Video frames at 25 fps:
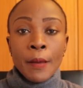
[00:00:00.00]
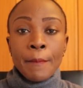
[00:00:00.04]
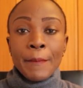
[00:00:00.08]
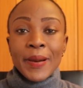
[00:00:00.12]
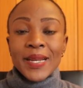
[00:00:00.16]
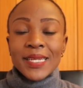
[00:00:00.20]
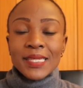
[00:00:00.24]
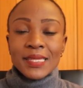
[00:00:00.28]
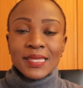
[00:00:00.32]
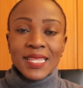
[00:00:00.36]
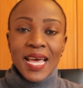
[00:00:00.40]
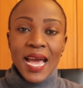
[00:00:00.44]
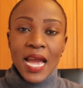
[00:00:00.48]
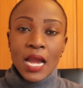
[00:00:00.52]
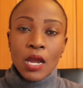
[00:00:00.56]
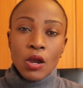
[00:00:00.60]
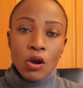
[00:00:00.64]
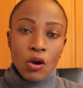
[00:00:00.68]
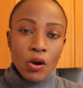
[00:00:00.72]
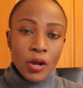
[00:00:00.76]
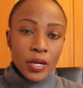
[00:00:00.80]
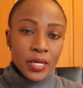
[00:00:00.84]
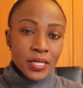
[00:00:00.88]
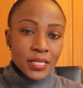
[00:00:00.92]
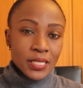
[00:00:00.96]
but thank
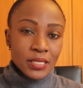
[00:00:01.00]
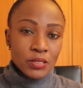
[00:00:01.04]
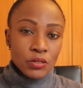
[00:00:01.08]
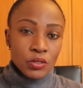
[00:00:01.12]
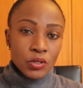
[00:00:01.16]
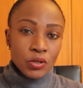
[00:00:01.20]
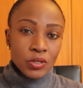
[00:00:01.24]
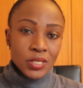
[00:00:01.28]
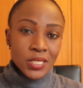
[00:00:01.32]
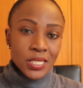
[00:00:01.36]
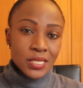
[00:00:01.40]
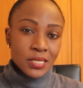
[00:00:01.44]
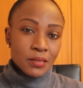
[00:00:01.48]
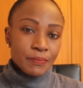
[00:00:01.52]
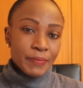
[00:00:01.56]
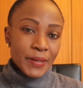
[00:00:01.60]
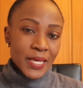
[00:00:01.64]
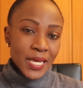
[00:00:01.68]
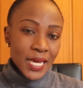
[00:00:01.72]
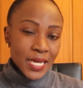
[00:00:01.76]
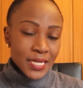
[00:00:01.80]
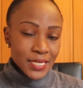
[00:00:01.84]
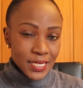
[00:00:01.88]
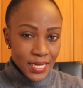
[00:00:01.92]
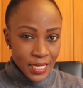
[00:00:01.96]
God, you know, just
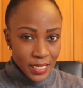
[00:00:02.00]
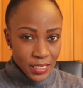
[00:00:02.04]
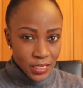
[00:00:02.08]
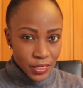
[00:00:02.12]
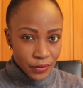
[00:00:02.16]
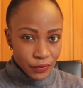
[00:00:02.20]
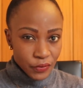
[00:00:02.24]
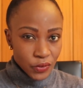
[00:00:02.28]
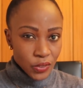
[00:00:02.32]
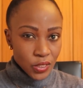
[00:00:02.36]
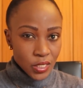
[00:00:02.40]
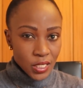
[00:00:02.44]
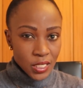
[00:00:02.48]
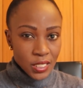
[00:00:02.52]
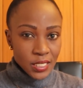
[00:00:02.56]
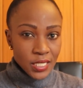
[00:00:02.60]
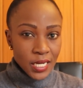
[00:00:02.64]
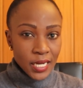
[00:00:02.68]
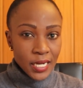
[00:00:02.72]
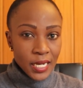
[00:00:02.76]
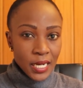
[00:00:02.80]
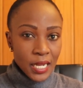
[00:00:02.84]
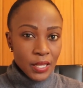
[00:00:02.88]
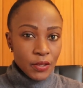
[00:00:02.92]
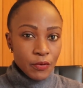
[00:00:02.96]
being attentive to
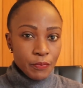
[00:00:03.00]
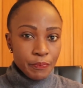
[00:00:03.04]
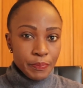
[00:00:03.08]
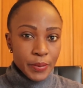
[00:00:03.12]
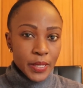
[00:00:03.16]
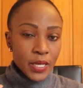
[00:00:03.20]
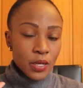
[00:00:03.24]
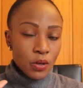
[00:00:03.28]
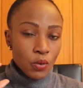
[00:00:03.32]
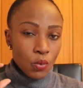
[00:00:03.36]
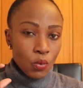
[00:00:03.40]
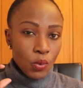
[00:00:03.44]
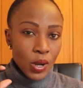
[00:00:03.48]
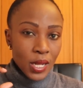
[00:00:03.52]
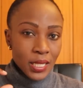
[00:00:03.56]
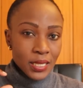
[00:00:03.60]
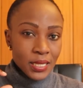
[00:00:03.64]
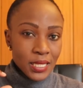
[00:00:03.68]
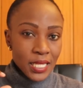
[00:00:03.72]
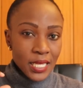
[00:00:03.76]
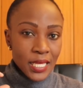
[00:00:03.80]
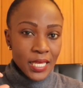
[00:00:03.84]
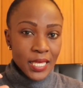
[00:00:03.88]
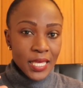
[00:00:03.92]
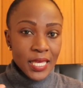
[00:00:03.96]
detail, you pick
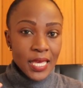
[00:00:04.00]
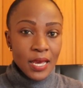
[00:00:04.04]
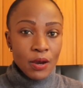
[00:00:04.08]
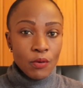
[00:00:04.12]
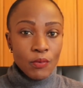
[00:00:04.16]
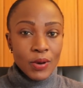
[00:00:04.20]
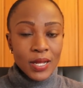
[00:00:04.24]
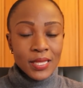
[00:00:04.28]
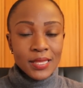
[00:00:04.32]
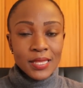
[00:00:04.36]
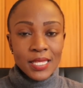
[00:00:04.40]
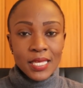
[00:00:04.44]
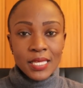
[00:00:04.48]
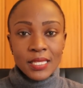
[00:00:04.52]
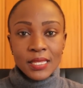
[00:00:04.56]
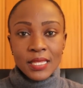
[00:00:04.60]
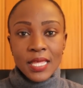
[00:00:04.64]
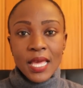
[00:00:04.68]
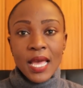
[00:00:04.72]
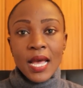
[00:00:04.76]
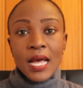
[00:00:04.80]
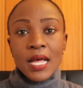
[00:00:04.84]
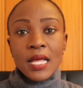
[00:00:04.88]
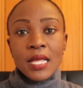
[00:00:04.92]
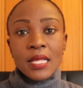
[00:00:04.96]
one thing here, one thing
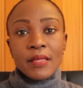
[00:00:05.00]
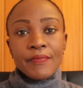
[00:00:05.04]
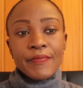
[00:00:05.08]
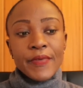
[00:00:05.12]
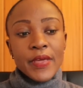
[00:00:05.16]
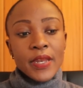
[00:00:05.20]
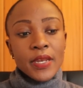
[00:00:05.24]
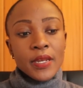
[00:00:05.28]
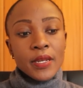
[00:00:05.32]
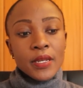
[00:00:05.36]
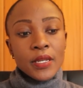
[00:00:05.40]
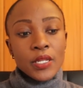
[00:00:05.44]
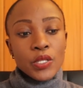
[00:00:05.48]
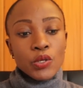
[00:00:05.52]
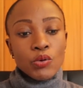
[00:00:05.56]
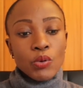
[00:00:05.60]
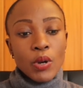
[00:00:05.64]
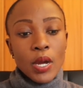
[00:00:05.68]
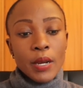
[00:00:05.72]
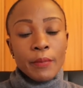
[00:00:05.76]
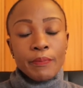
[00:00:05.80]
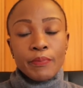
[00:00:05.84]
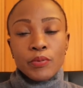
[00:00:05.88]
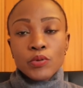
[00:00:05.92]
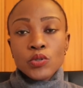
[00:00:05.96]
there, then you
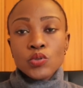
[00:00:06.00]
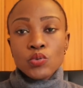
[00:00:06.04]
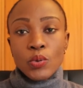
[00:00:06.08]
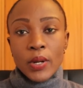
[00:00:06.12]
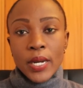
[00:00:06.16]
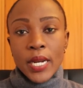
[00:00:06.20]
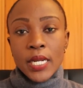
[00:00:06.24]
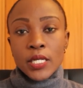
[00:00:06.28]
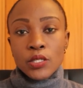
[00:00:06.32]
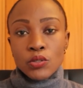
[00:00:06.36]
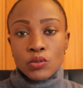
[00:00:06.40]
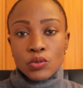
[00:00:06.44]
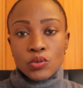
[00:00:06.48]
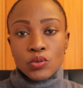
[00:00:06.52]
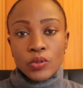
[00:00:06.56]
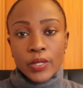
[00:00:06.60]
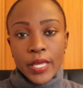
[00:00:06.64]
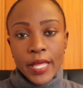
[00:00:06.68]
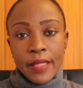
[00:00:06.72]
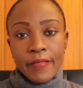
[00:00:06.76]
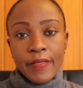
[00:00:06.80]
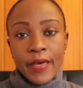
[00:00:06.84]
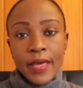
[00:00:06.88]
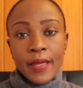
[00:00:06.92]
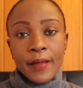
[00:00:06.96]
can put one and two
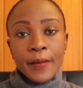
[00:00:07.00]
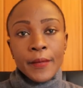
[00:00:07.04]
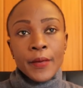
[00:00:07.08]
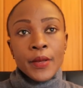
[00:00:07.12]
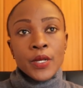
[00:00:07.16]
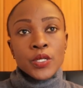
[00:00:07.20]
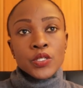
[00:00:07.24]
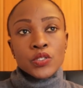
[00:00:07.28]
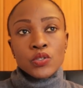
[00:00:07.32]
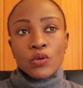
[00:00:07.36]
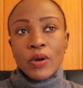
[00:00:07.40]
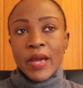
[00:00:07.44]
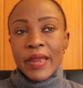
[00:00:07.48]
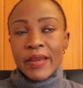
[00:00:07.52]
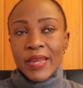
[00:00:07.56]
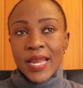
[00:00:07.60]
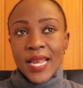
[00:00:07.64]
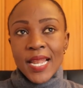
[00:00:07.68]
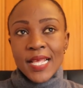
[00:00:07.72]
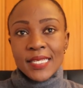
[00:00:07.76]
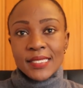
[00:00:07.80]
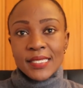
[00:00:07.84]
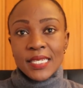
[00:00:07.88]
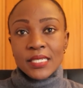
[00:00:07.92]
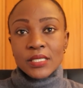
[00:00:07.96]
together. So I
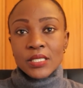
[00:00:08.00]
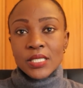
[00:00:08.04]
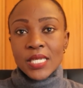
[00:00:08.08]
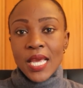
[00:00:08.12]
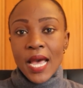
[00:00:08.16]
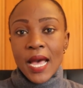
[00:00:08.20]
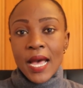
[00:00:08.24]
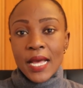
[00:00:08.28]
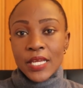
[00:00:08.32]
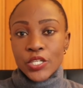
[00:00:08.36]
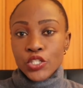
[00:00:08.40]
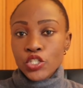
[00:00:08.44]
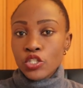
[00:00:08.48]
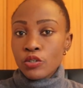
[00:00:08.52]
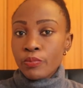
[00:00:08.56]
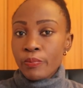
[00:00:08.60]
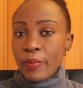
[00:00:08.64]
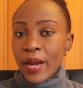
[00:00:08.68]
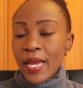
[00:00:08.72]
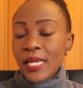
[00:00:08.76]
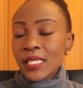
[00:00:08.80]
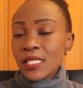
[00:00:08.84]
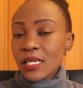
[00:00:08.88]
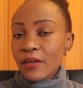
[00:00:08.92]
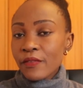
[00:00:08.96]
realized that, yeah, she
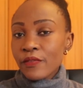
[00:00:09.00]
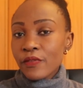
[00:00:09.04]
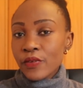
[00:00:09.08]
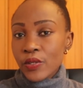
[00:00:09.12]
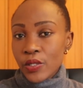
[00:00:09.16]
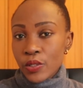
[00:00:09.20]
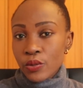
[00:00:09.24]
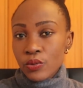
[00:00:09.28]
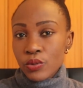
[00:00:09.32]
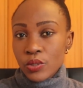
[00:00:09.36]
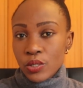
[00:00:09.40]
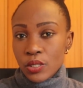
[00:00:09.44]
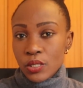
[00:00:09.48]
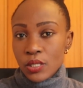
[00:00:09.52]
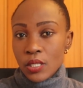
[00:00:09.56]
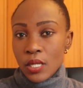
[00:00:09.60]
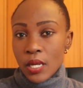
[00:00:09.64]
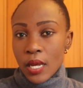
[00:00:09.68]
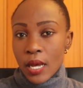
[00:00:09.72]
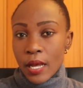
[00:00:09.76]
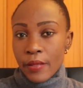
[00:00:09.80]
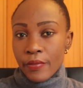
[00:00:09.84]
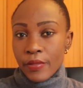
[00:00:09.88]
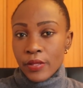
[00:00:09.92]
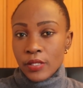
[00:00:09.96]
might have used
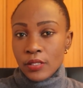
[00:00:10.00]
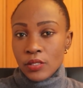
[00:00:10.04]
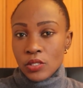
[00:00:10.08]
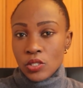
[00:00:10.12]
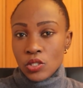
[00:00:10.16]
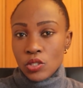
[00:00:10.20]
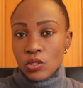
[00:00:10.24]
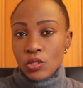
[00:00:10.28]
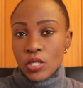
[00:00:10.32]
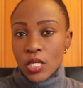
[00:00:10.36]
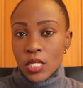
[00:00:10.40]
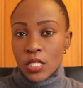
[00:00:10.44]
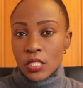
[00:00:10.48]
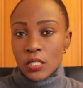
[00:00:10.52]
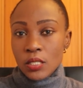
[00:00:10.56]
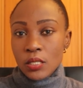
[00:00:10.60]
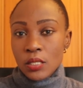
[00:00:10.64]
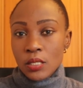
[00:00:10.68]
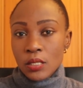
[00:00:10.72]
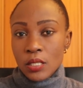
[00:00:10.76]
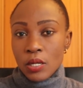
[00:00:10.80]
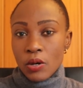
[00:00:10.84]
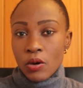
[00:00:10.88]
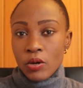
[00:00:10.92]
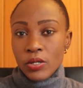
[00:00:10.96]
uh, the
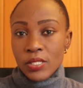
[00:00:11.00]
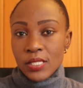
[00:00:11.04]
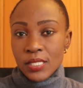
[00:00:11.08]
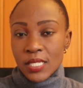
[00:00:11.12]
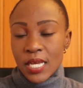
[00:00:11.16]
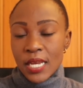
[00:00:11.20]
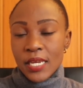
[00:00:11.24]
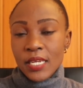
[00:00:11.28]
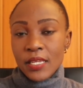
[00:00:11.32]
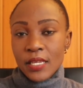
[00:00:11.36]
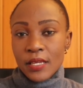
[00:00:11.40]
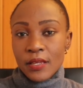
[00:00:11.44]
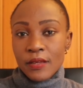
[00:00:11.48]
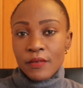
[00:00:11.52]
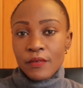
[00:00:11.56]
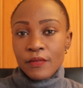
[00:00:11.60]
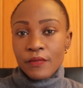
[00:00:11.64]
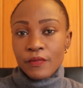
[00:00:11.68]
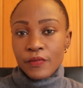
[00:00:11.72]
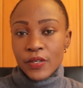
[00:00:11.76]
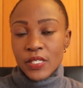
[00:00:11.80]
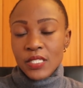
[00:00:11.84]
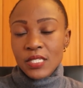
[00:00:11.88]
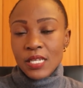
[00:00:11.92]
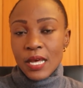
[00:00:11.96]
student or uh, study
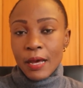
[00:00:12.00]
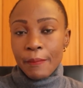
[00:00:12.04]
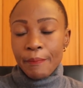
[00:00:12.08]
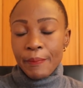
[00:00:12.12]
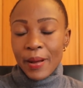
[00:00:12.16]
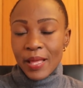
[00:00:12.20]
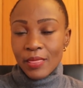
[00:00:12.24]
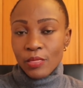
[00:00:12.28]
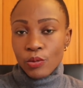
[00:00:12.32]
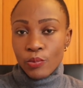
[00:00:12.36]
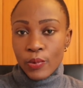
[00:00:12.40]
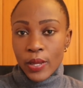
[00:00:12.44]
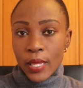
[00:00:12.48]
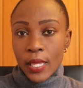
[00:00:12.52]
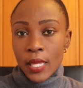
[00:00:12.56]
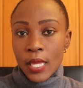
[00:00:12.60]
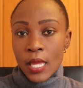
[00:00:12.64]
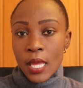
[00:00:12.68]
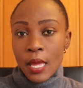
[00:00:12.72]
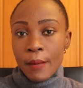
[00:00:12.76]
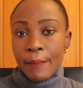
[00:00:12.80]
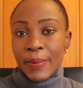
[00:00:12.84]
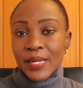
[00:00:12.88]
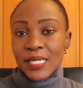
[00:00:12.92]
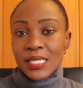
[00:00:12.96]
visa pathway,
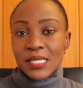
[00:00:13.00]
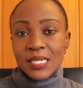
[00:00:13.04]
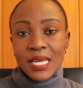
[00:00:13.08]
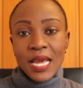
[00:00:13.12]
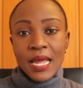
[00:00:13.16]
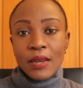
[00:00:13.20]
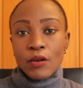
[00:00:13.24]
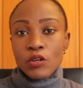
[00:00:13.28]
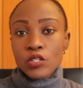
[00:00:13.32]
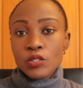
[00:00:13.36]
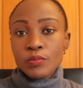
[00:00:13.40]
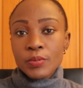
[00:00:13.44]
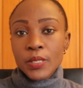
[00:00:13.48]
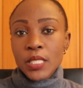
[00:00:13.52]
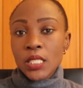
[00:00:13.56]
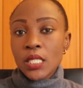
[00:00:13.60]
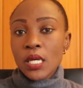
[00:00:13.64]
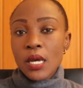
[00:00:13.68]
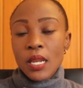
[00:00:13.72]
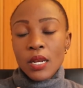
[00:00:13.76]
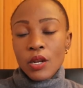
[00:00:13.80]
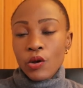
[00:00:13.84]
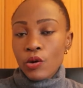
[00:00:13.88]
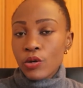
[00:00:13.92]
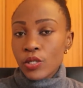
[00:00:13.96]
but it cannot
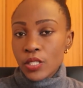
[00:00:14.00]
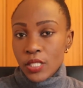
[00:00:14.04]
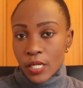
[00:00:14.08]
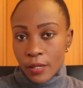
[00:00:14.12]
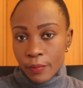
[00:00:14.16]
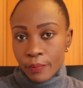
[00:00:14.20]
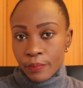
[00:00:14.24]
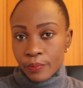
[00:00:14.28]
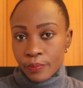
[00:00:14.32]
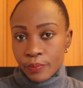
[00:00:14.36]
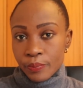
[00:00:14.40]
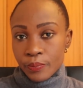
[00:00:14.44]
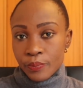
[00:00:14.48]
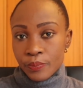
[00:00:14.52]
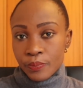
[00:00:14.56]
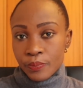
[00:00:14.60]
be a long term.